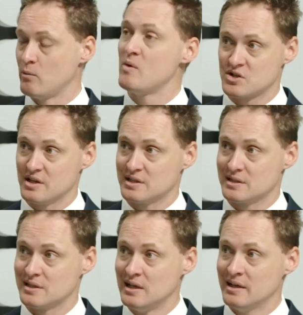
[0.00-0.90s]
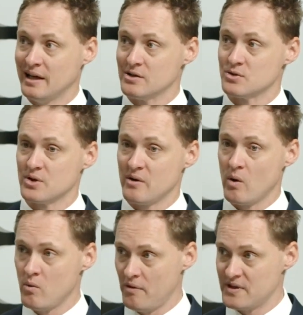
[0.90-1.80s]
capture this industry.
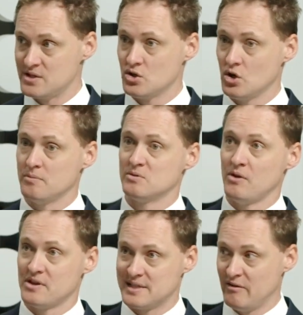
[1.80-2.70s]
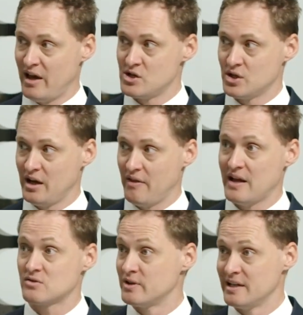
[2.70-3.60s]
We want these jobs. We want this innovation. And
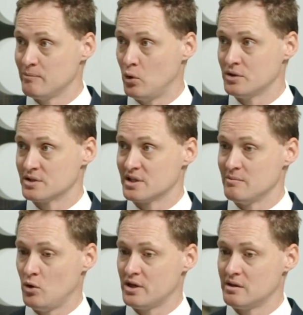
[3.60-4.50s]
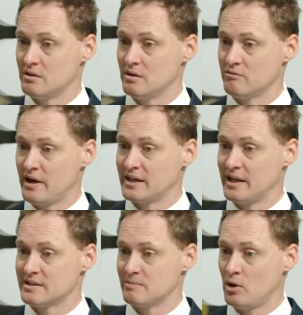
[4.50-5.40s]
that's really important. So the more that
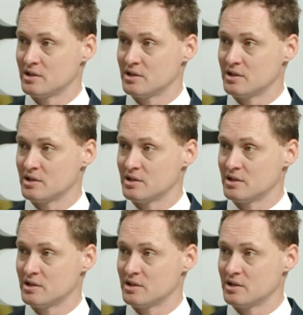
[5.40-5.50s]
regulators and